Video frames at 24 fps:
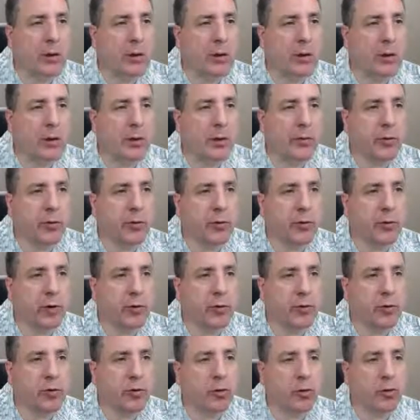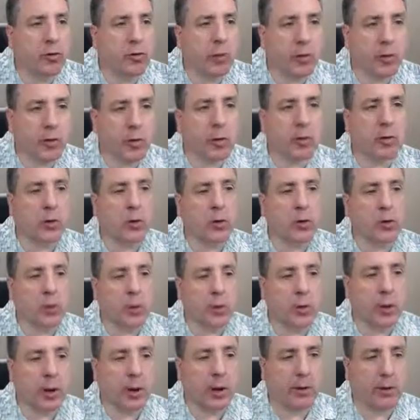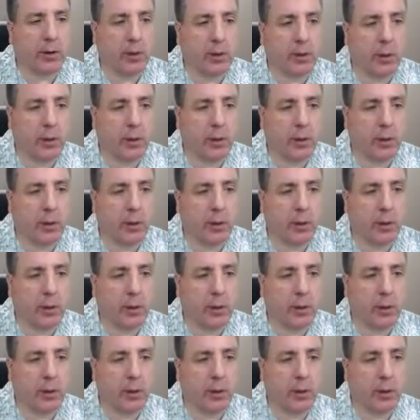into different regions, your cervical, thoracic,